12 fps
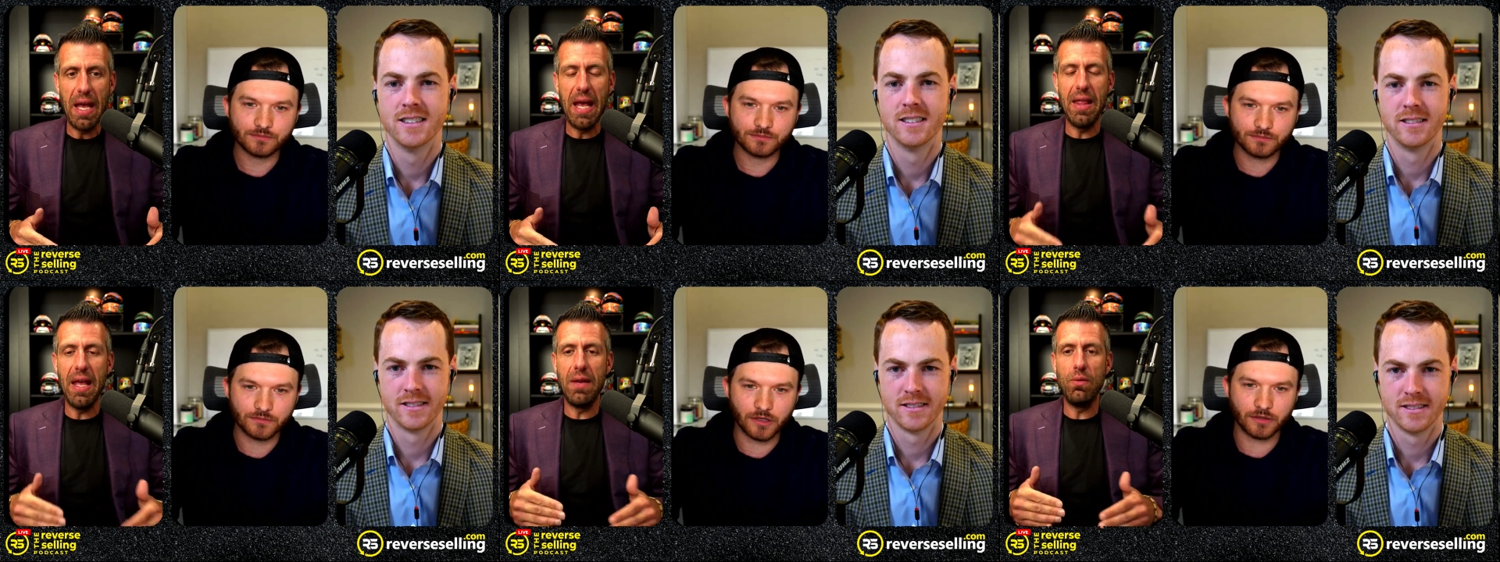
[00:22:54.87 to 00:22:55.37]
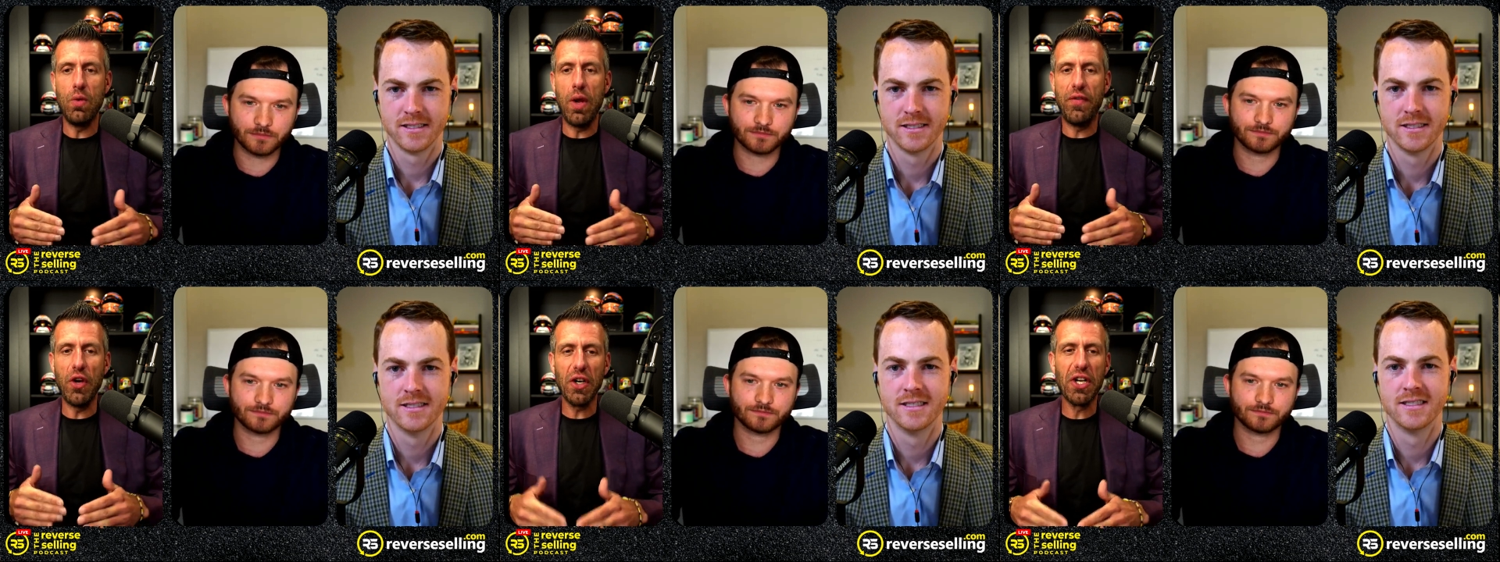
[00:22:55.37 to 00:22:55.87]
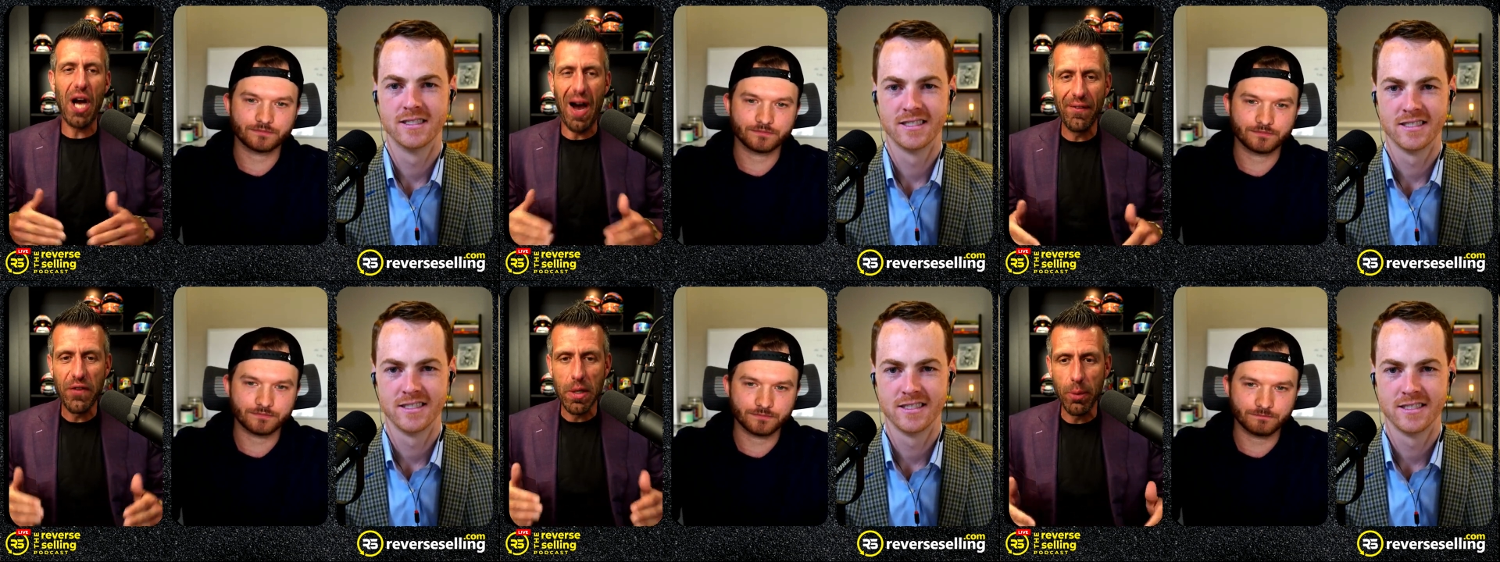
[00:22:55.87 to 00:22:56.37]
Speaker 1: And and if you're
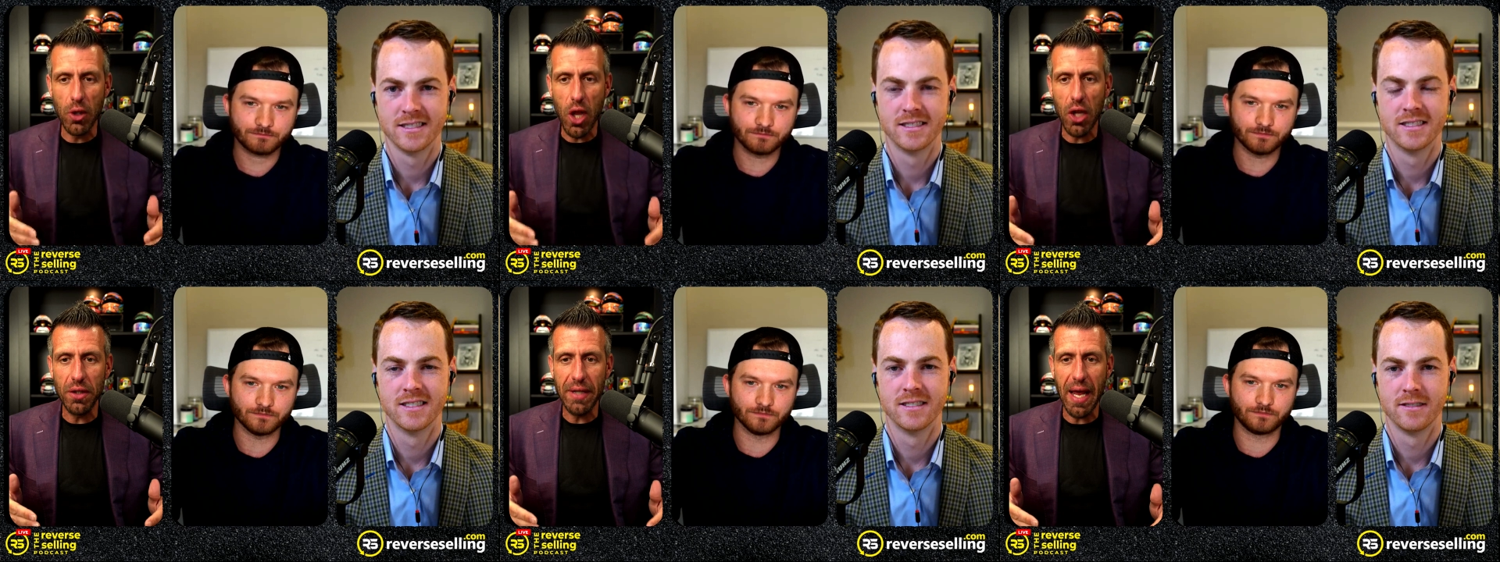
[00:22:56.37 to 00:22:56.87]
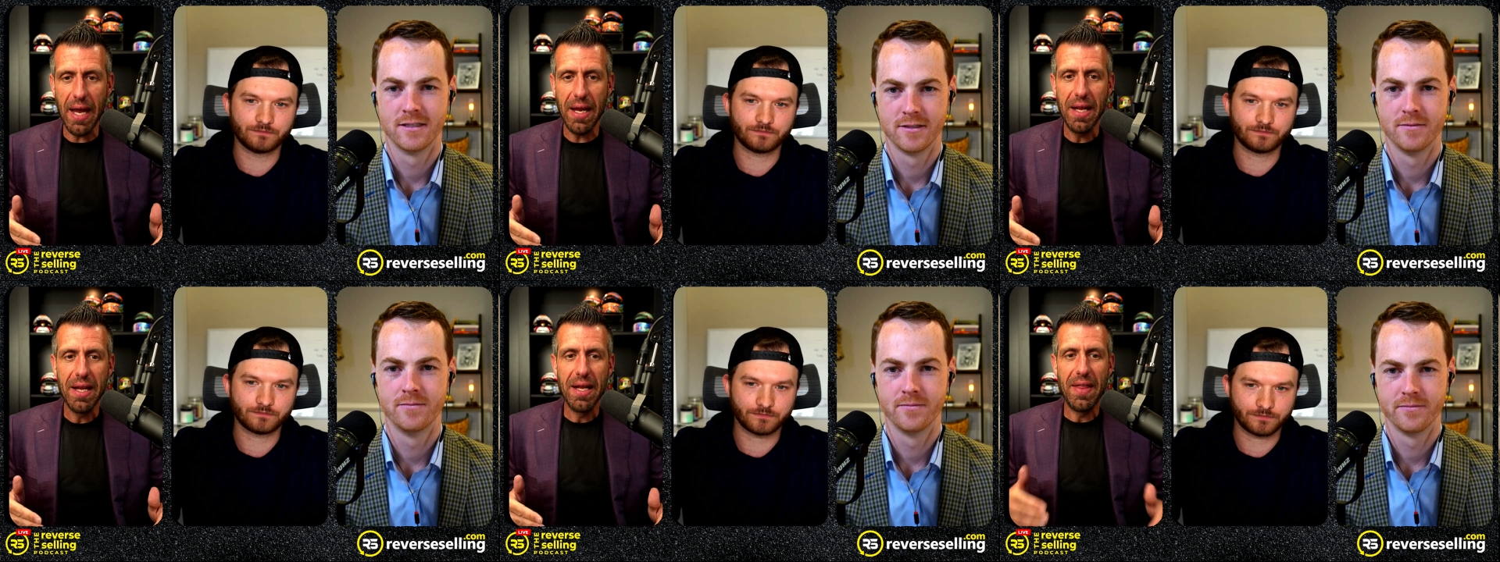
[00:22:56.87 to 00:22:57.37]
comfortable all day,